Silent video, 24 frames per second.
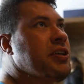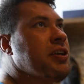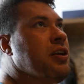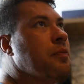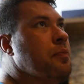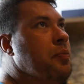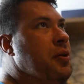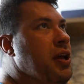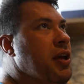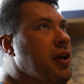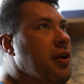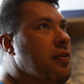gonna
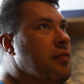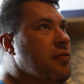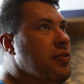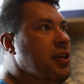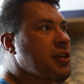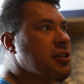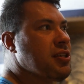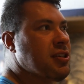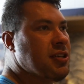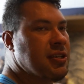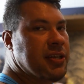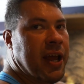be
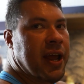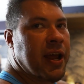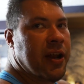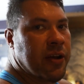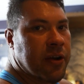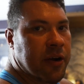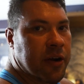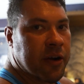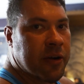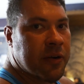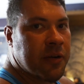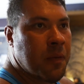the
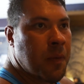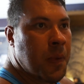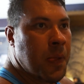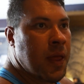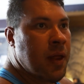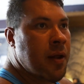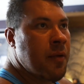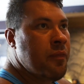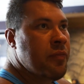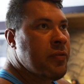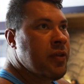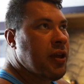standard
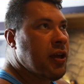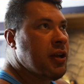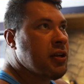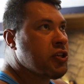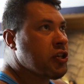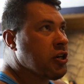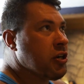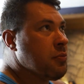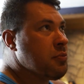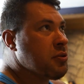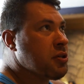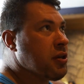in
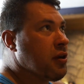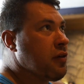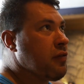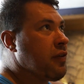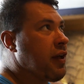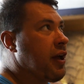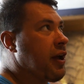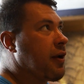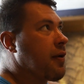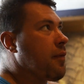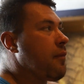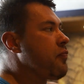terms of
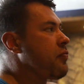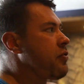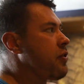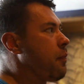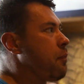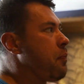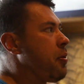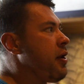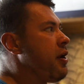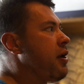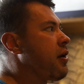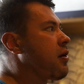like the
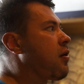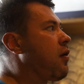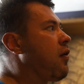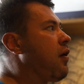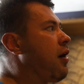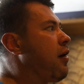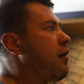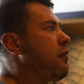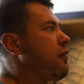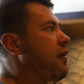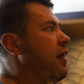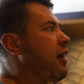pinnacle
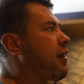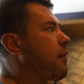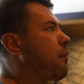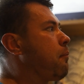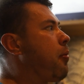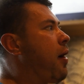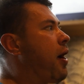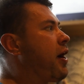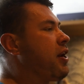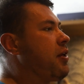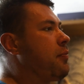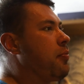of like
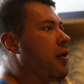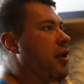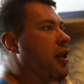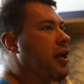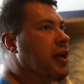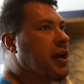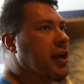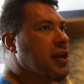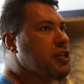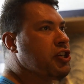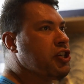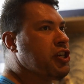
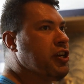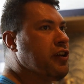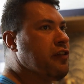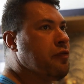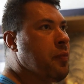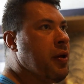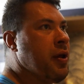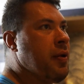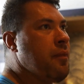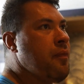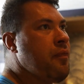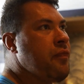bodybuilding
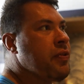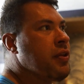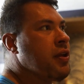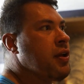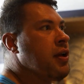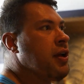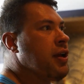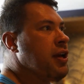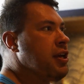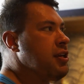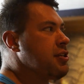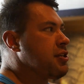achievement.
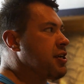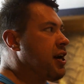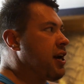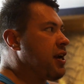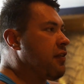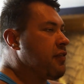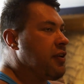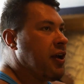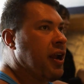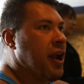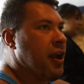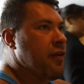He's kind
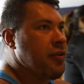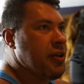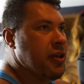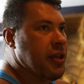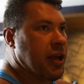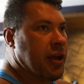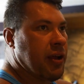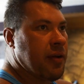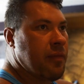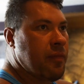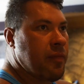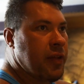of done
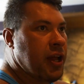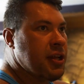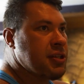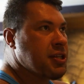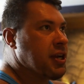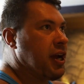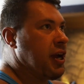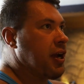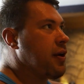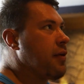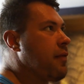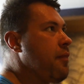everything. It's
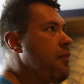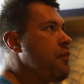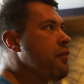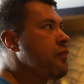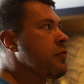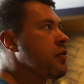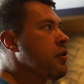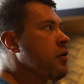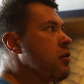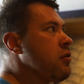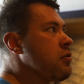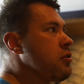like
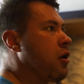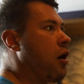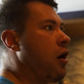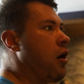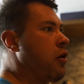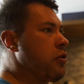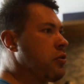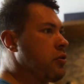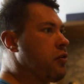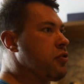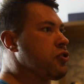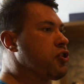the
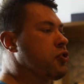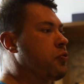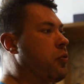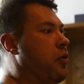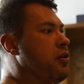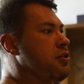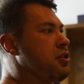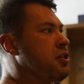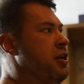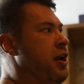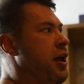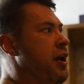Arnold
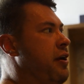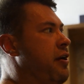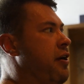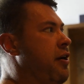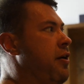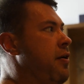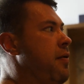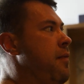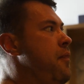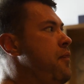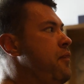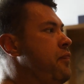
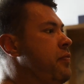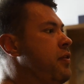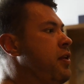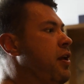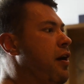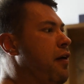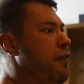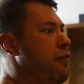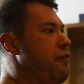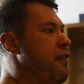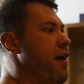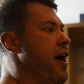Schwarzenegger
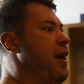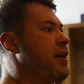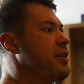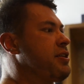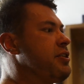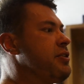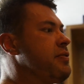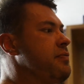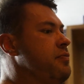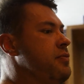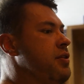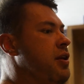
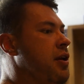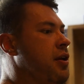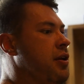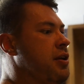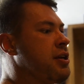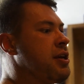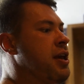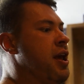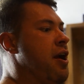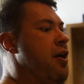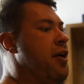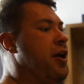effect
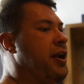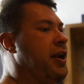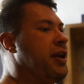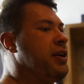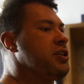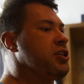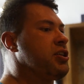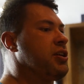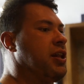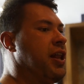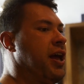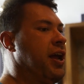carried
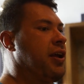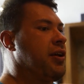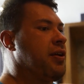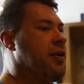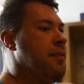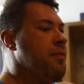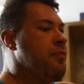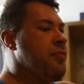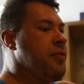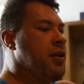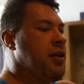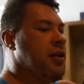into like
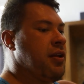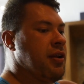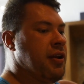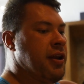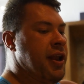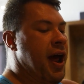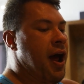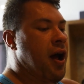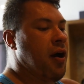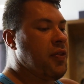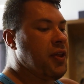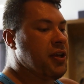
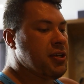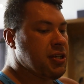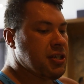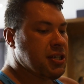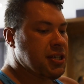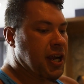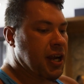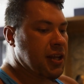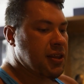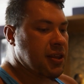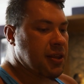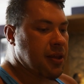now this is
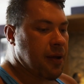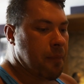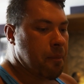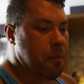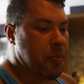like the